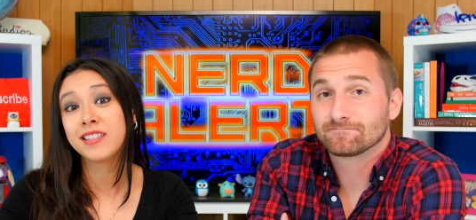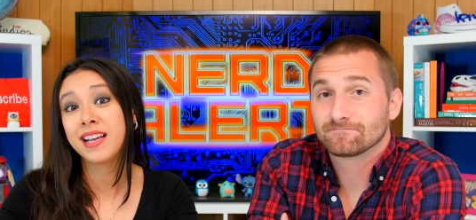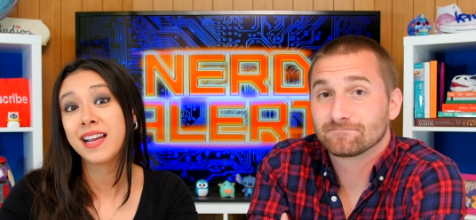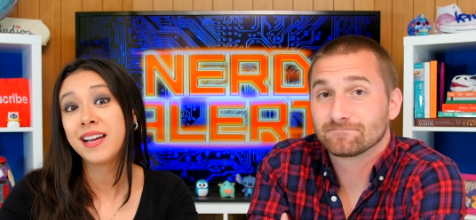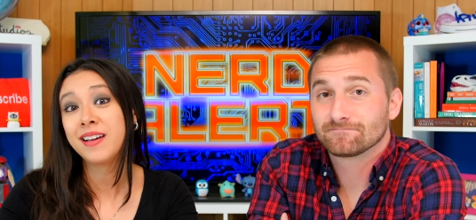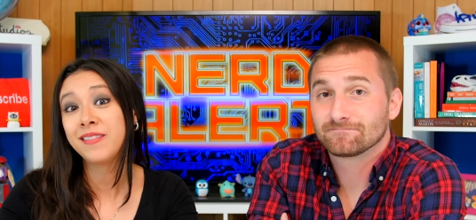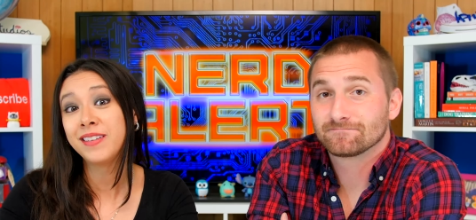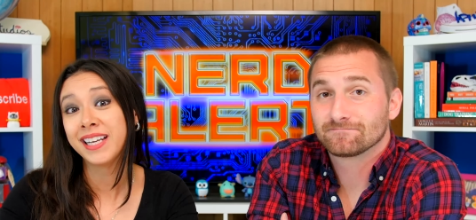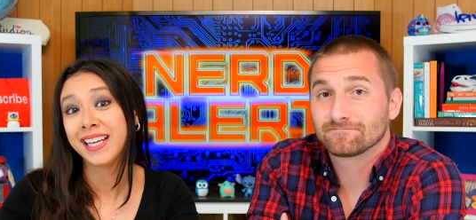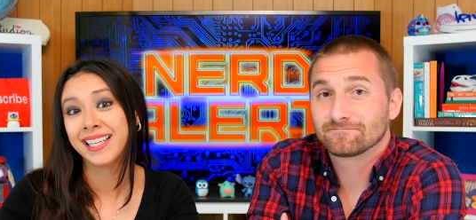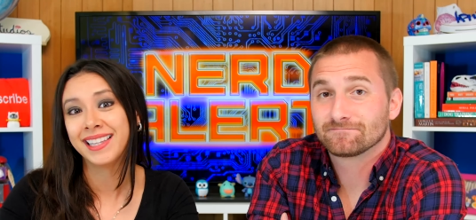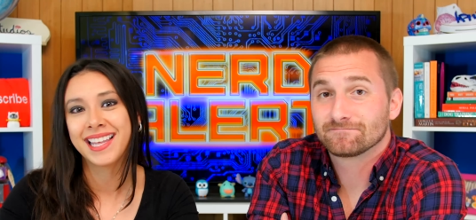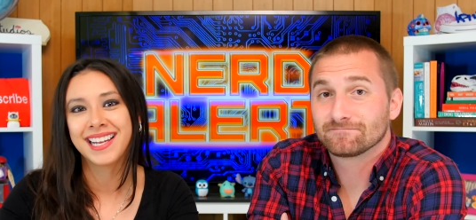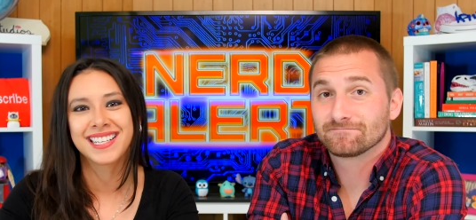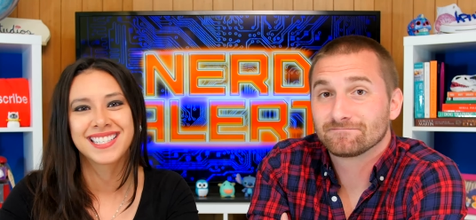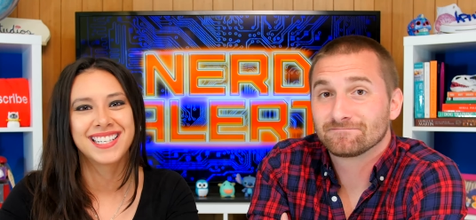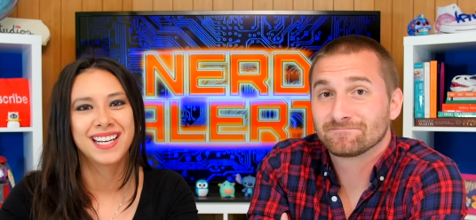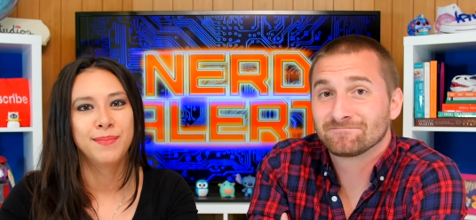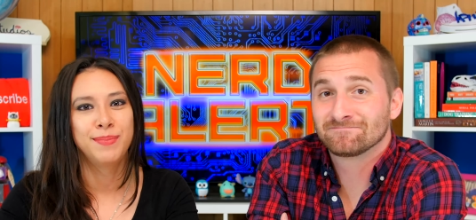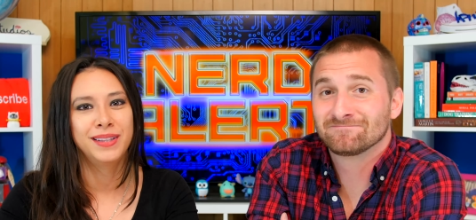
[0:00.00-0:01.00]
Speaker 1: sounded? Let us
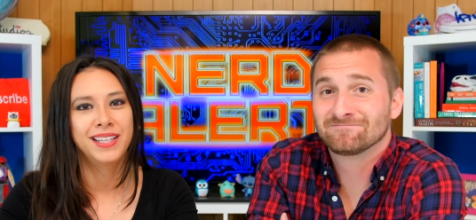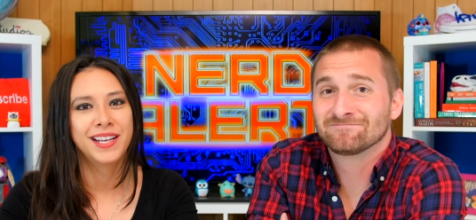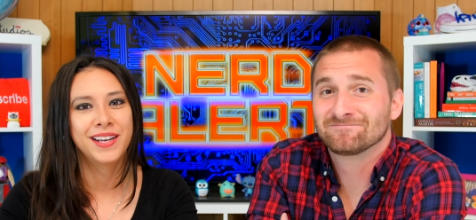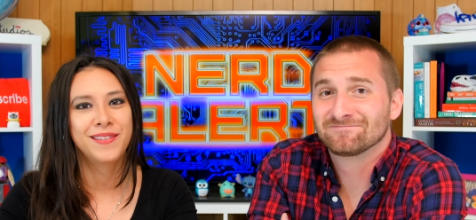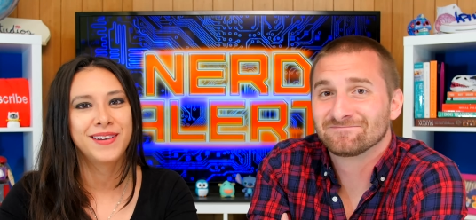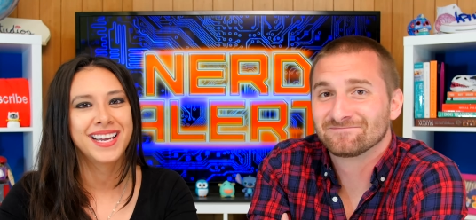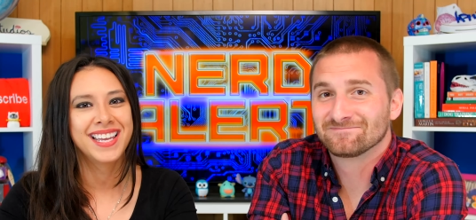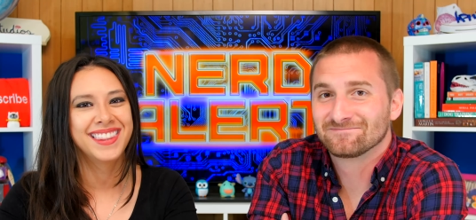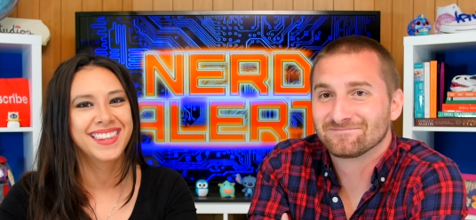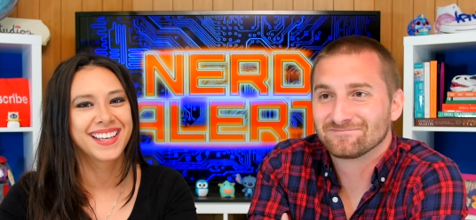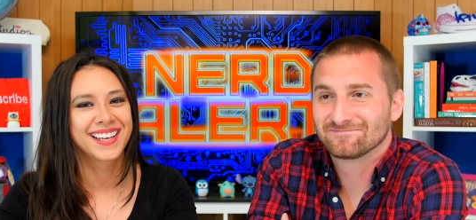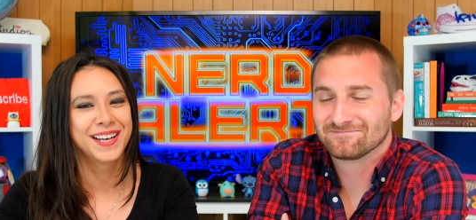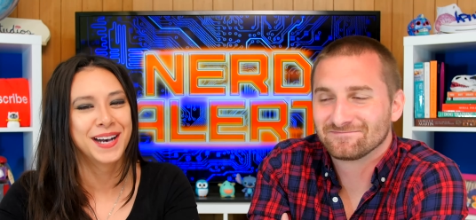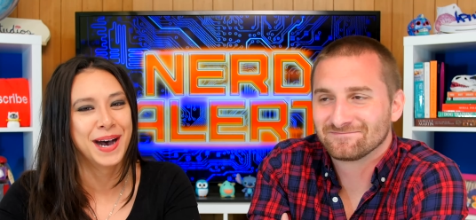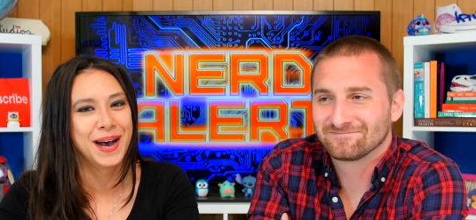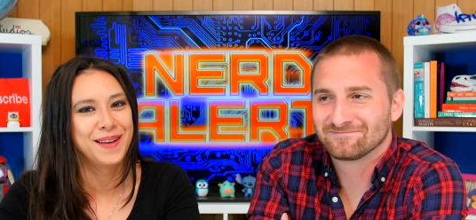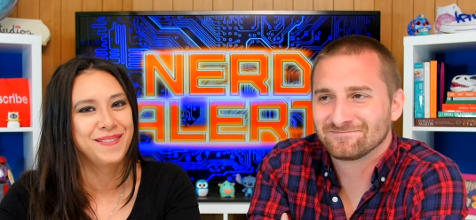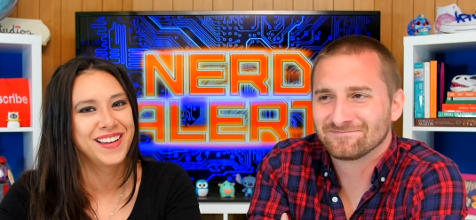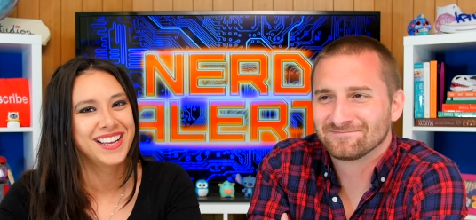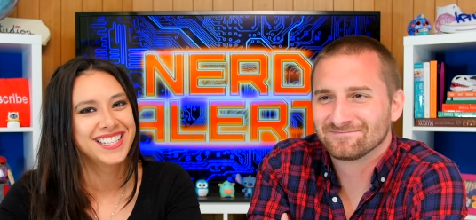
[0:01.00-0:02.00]
know below below in the
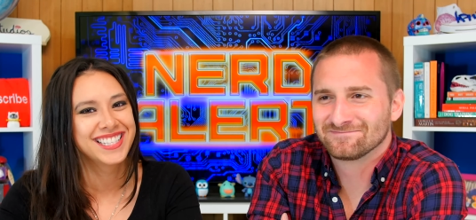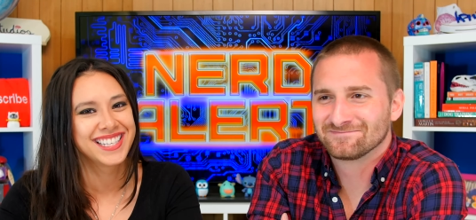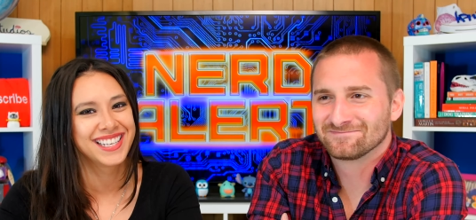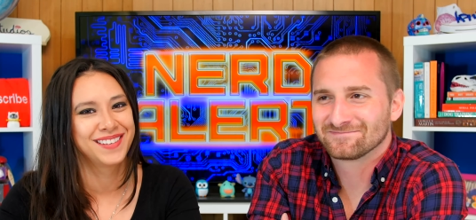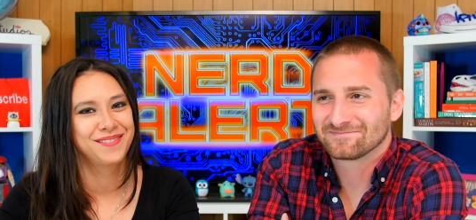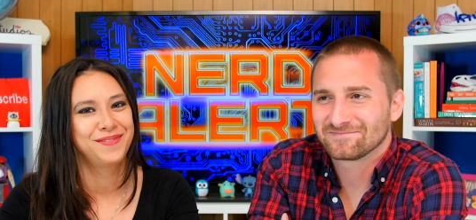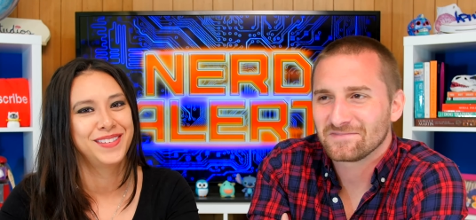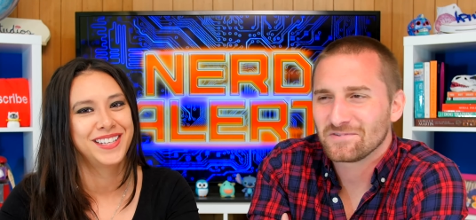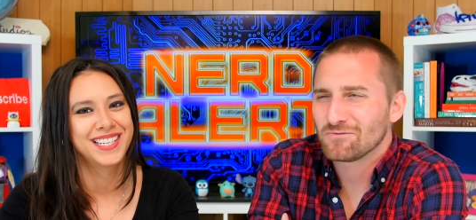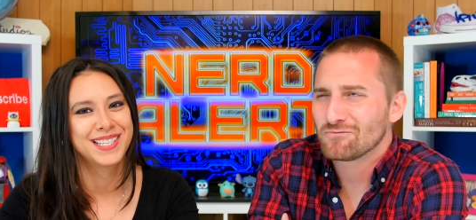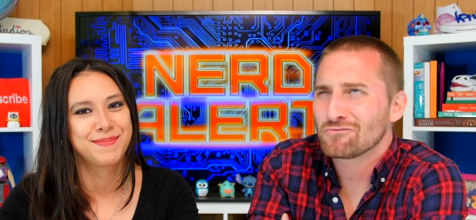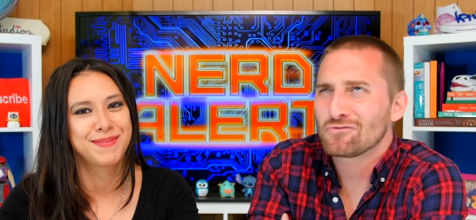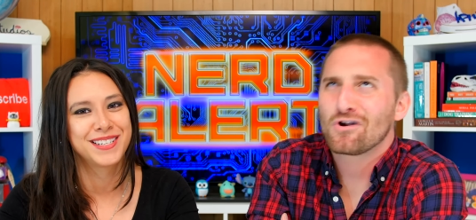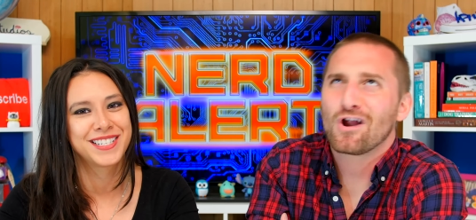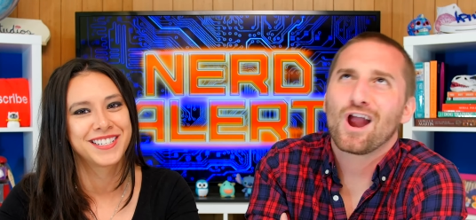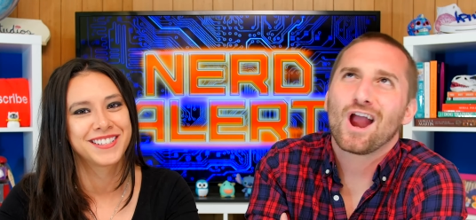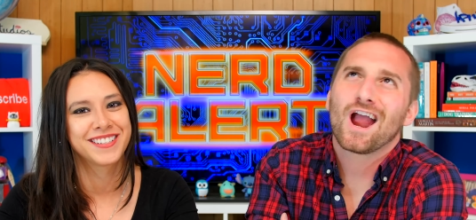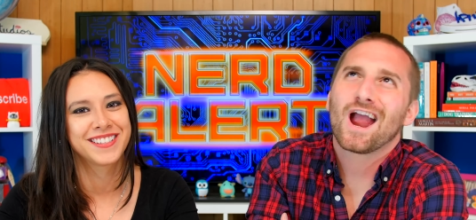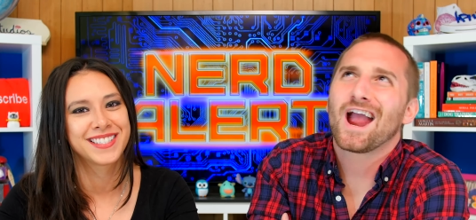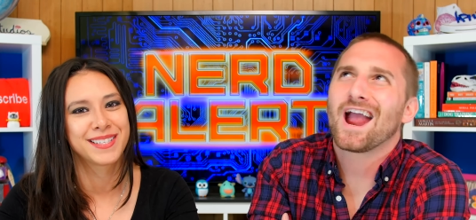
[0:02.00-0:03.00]
comments, and please be
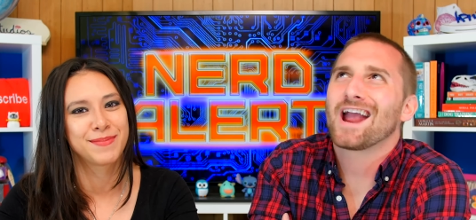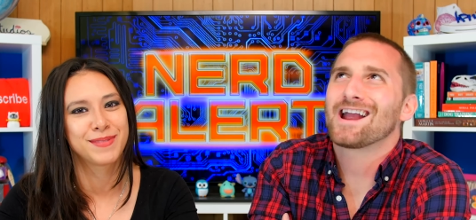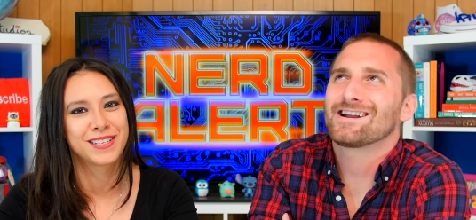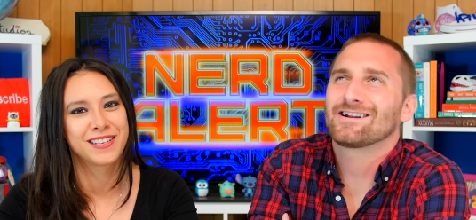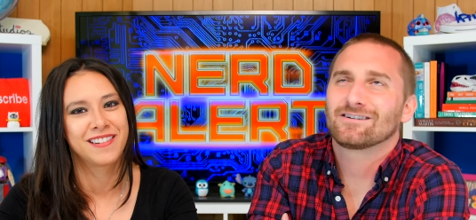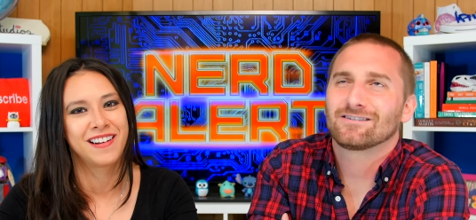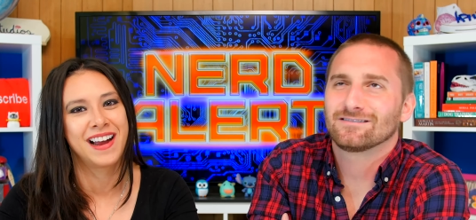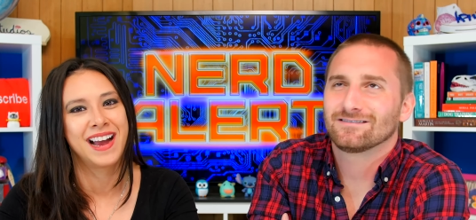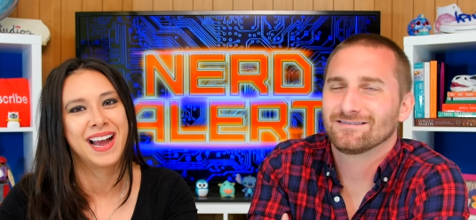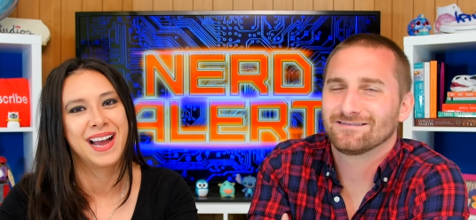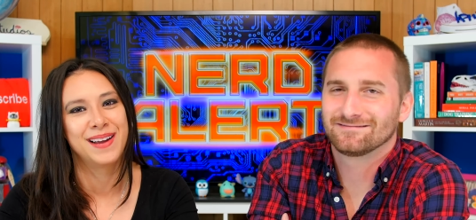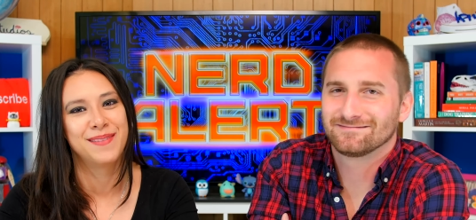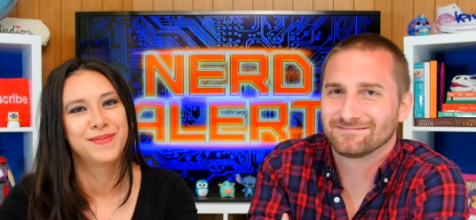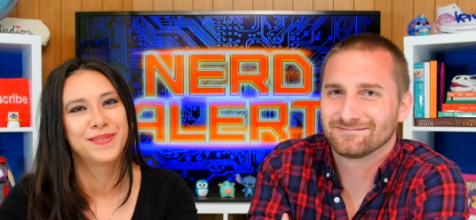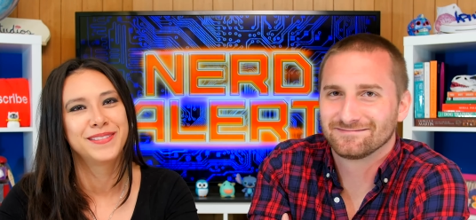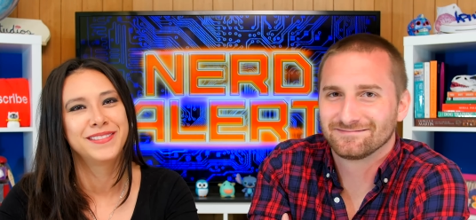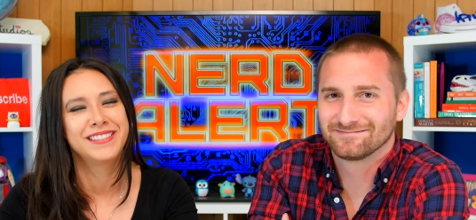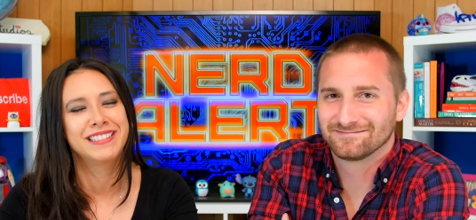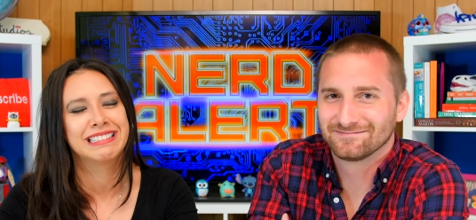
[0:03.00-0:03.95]
sure to subscribe.